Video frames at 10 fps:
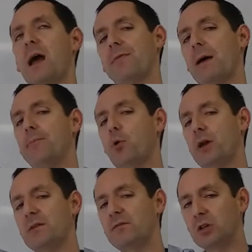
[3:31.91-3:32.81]
At that
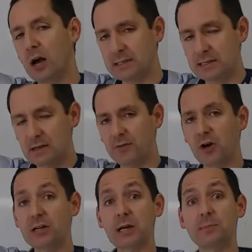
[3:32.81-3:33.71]
point, the velocity at the
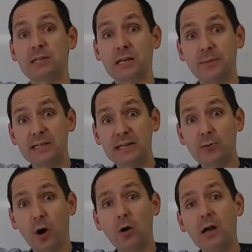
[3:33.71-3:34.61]
very top is going to be
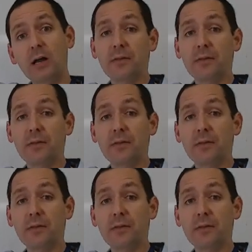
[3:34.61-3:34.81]
0.